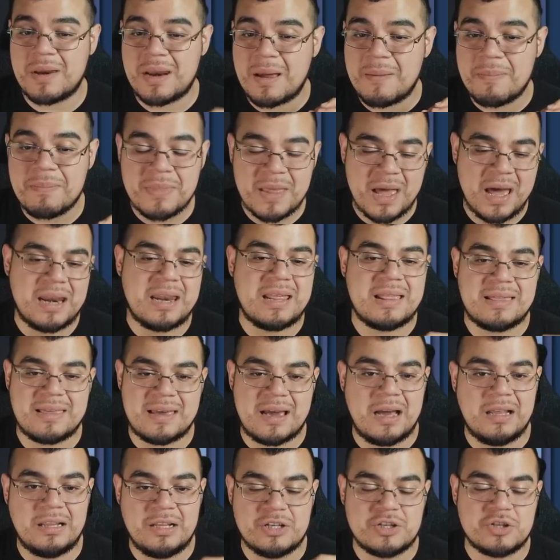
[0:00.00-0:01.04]
I'm not
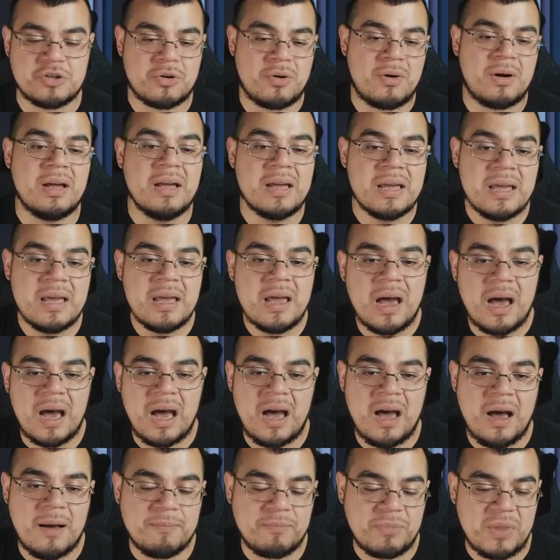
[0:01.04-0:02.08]
entirely sure
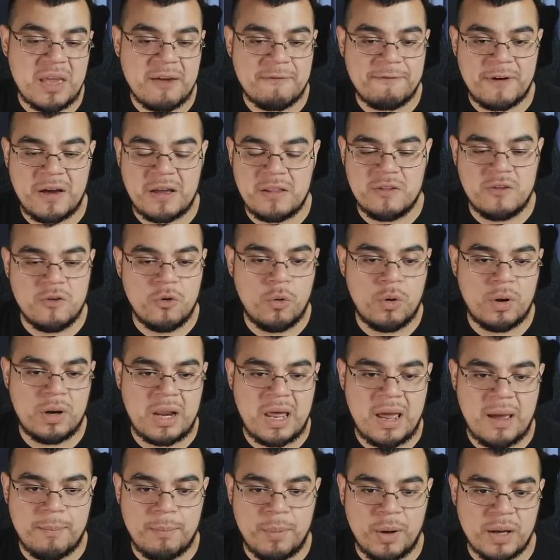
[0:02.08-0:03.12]
if I do or
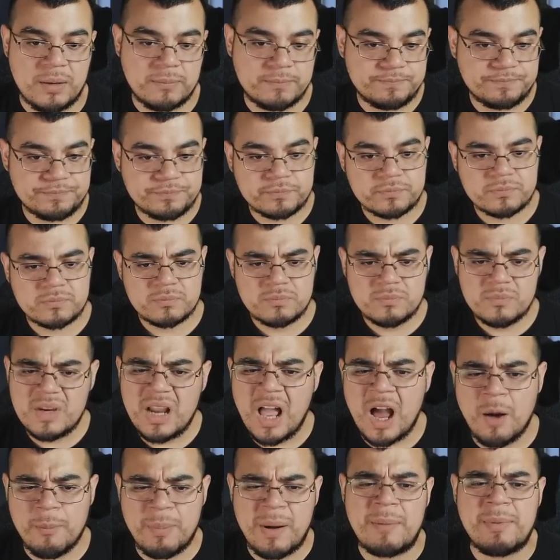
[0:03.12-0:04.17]
not, but
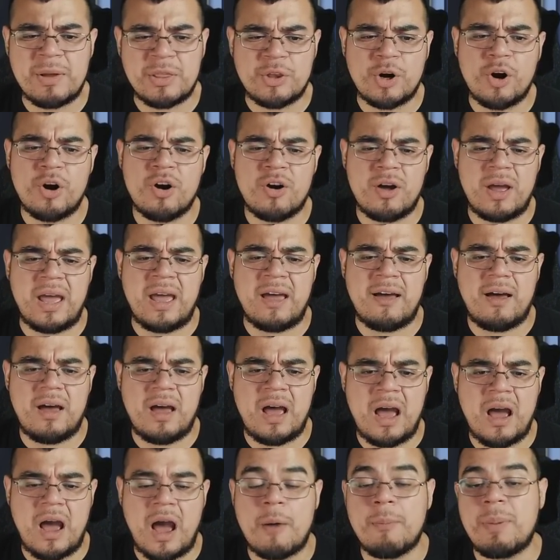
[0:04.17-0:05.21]
I'll probably throw her.
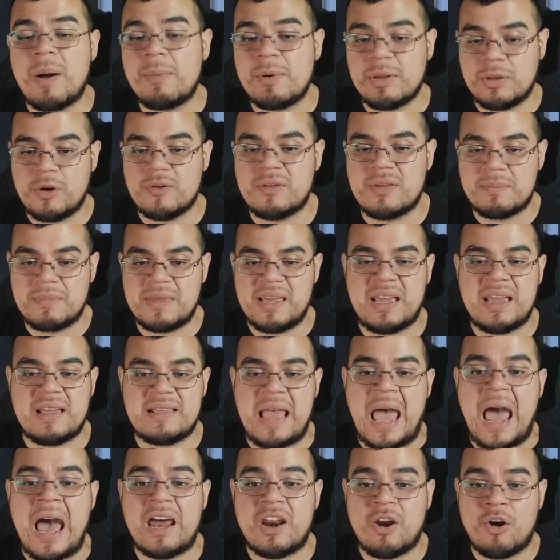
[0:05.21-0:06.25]
I'll probably throw some tickets
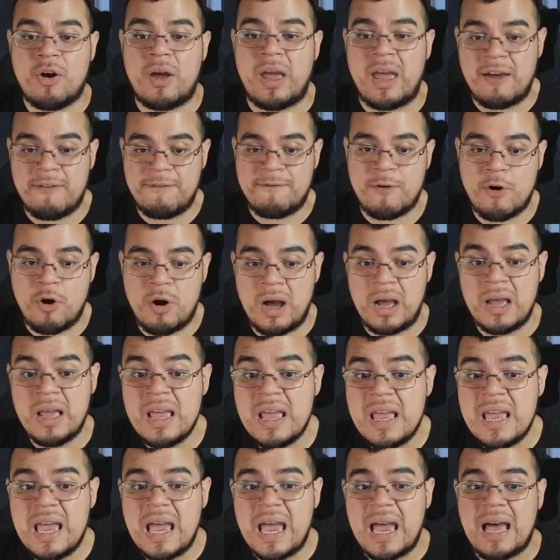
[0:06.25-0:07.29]
at her FR.
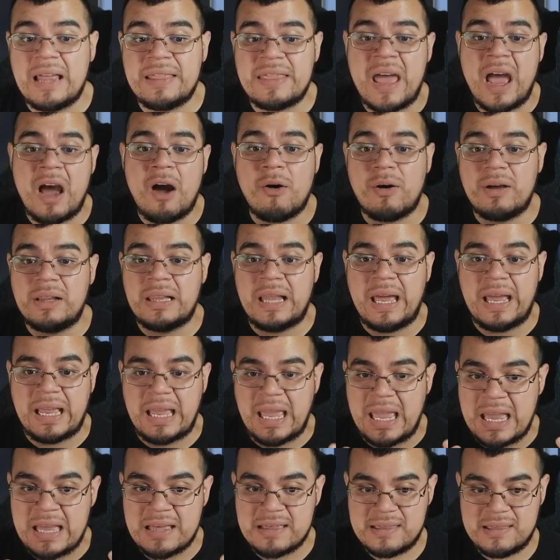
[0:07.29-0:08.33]
Now,
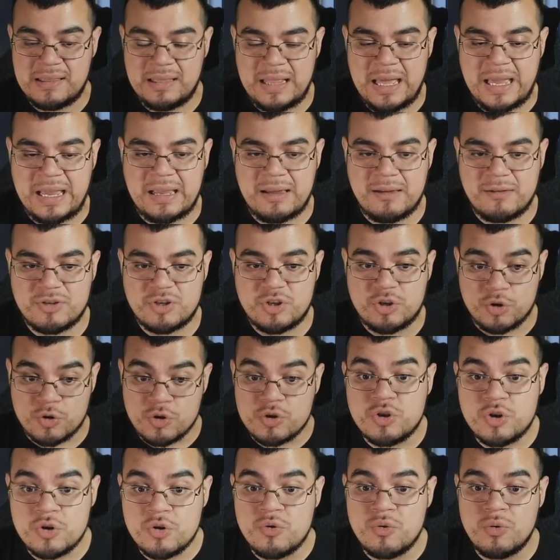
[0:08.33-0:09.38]

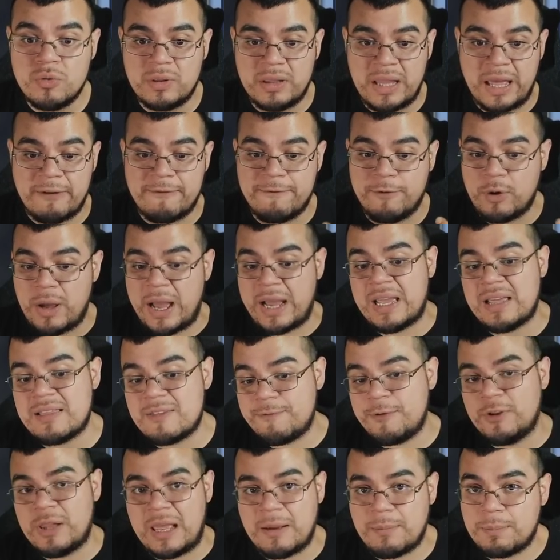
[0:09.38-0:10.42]
should you for, I guess,
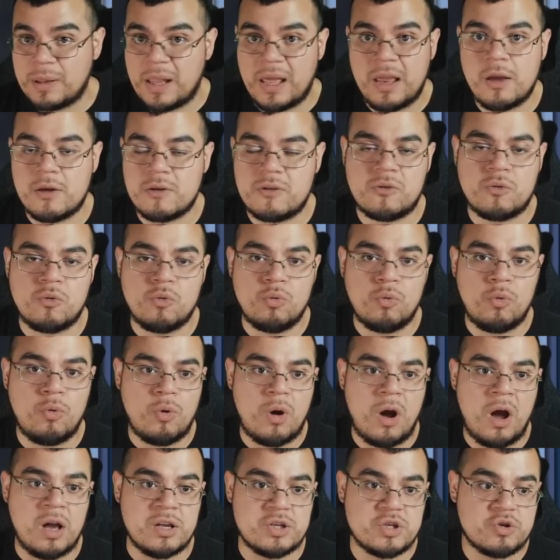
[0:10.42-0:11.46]
for like players who
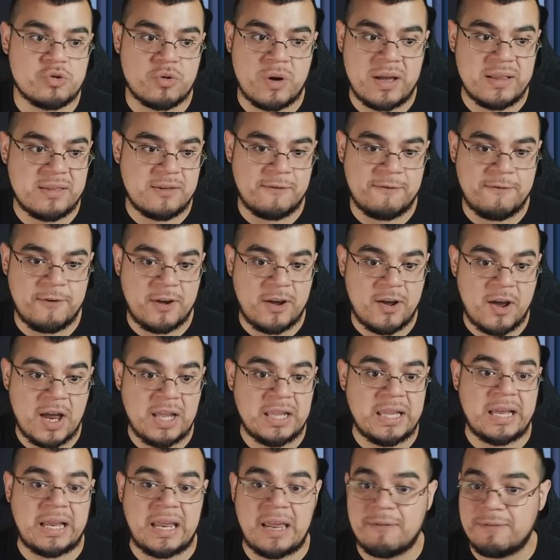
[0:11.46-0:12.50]
are trying to figure out
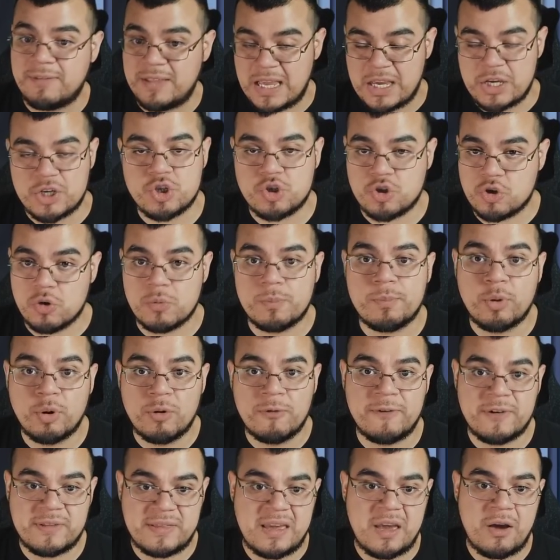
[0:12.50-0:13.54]
like if they should pull
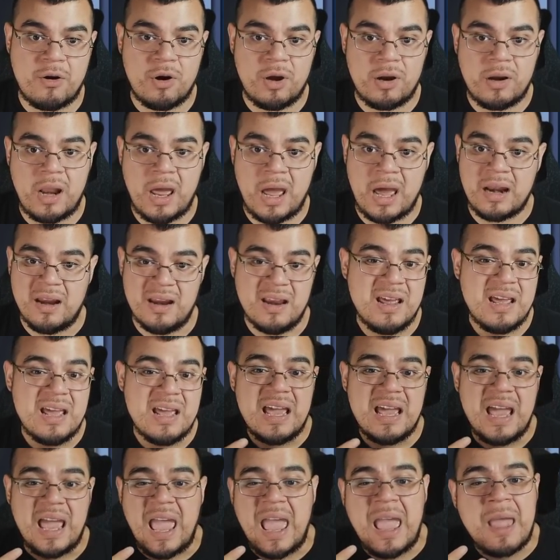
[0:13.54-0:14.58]
for Terra or not?
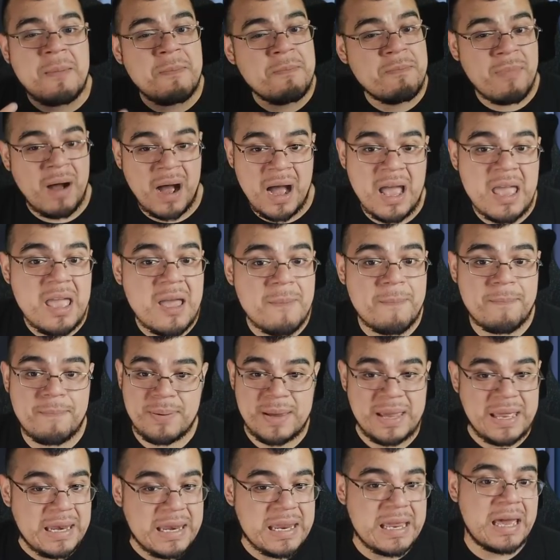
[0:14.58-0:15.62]
In my
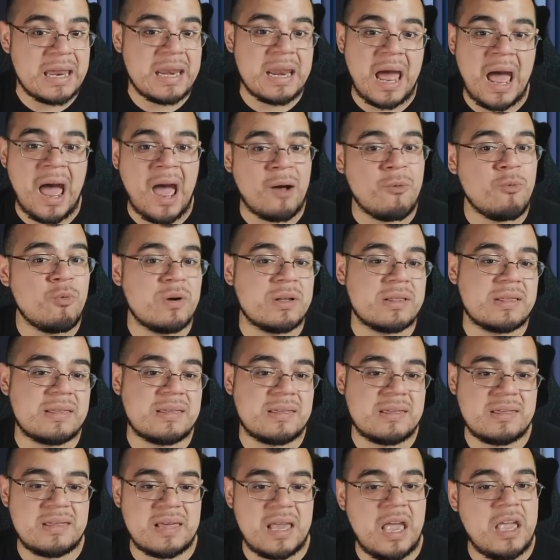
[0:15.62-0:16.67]
opinion, I would
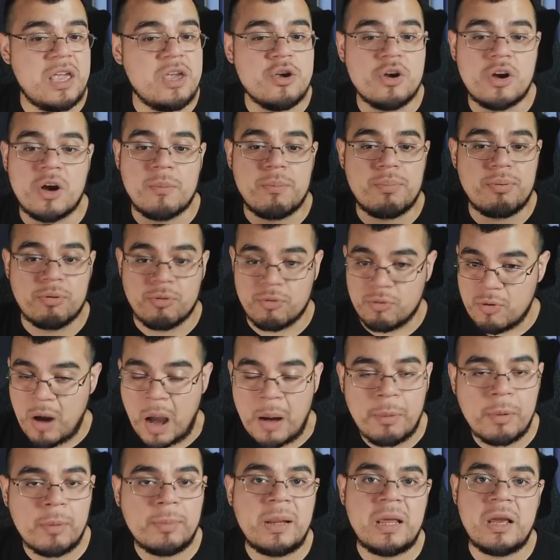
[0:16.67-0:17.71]
say you could
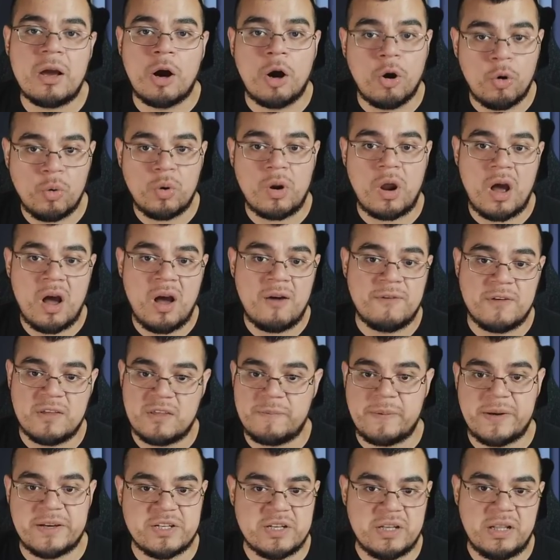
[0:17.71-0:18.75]
probably hold off,
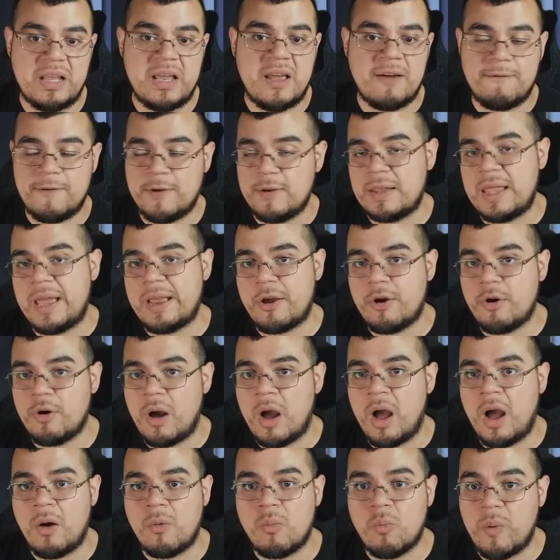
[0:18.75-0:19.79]
especially if you're like
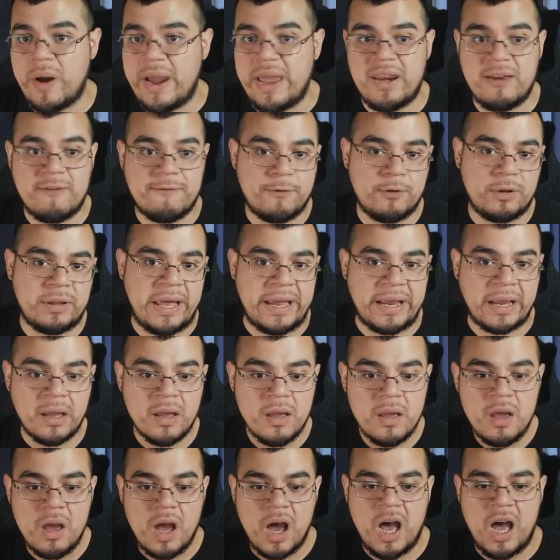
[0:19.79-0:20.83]
waiting for like
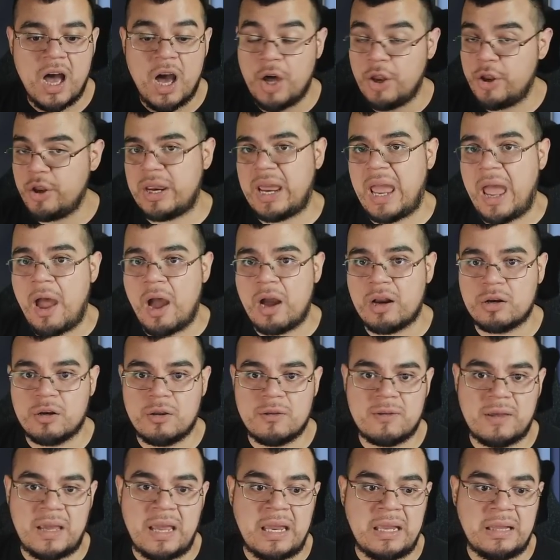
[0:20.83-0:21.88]
other
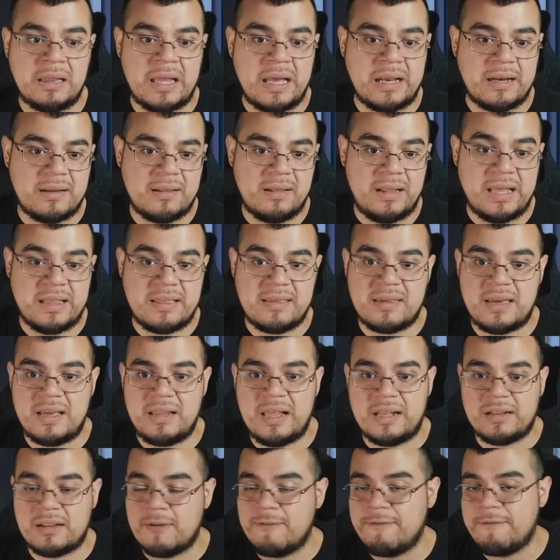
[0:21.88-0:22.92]
characters in like, let's say,
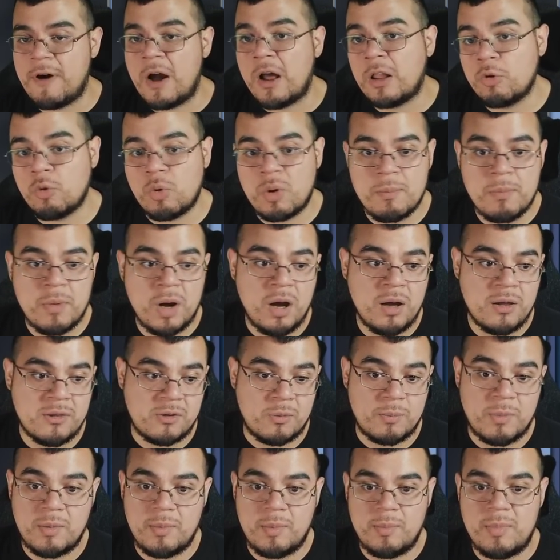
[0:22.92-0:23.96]
like the following months, or
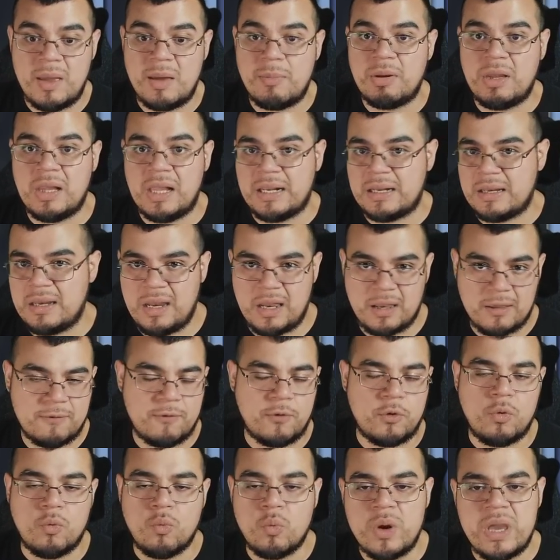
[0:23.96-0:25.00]
maybe like the next
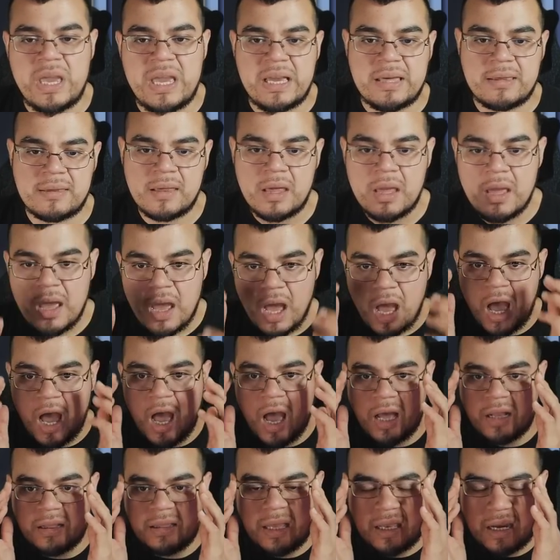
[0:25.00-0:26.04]
few weeks.
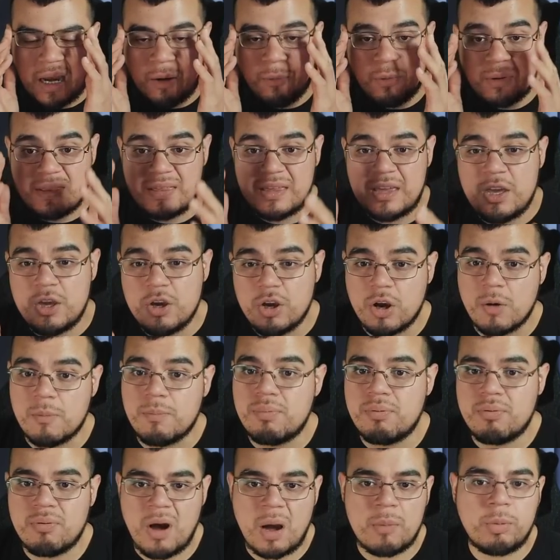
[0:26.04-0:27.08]
Then I would say you could
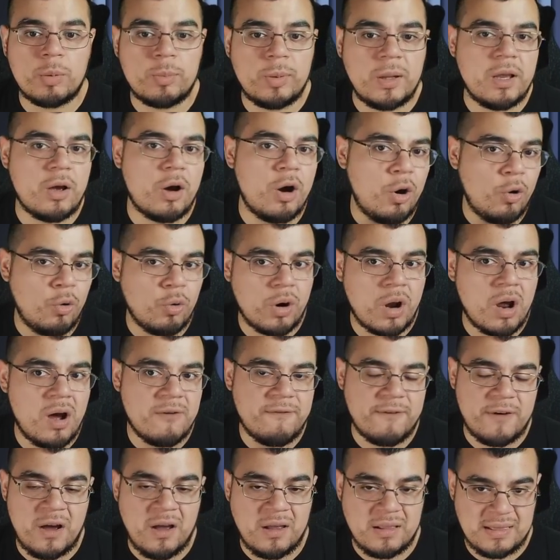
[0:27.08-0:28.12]
probably hold
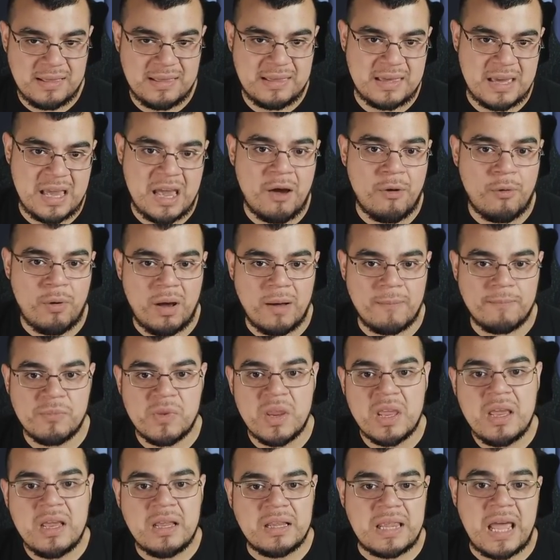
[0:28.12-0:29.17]
off on Terra.
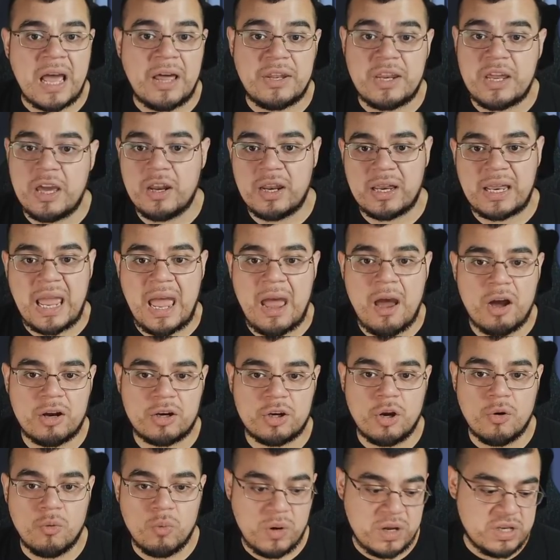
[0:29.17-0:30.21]
Now, the other
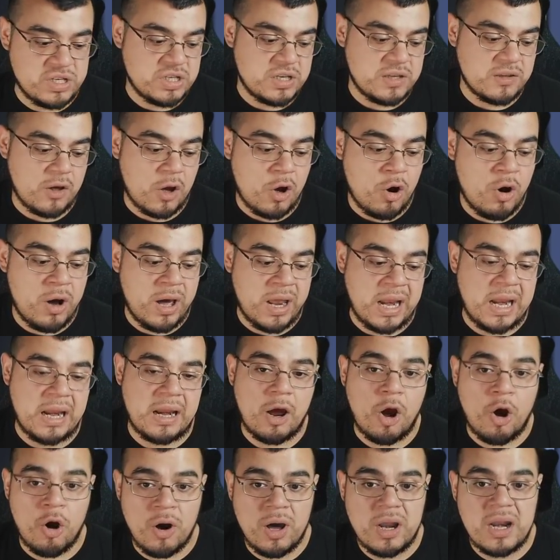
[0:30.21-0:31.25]
character, which is Arden.
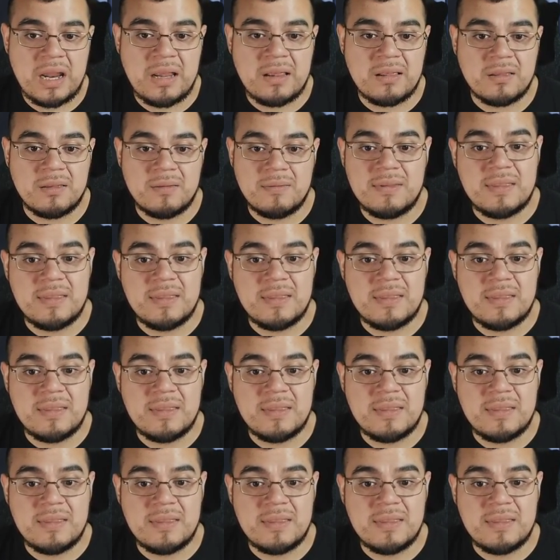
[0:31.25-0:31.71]
Arden